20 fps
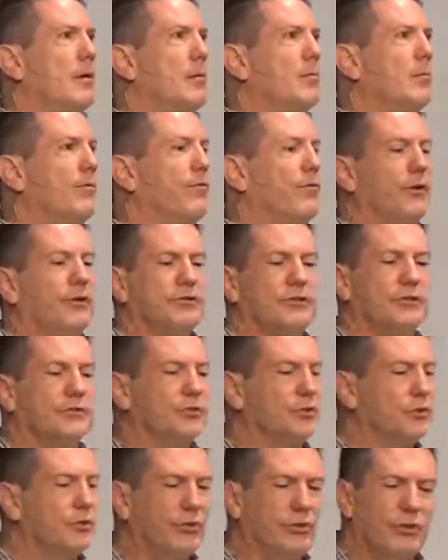But, friends, the
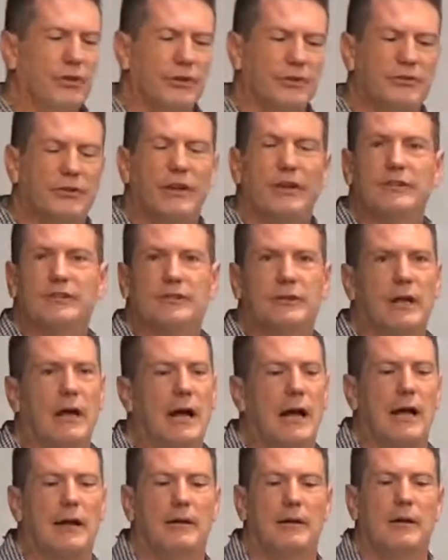truth is, it's
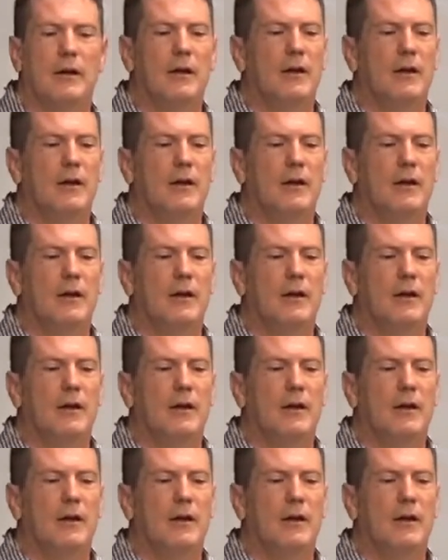not.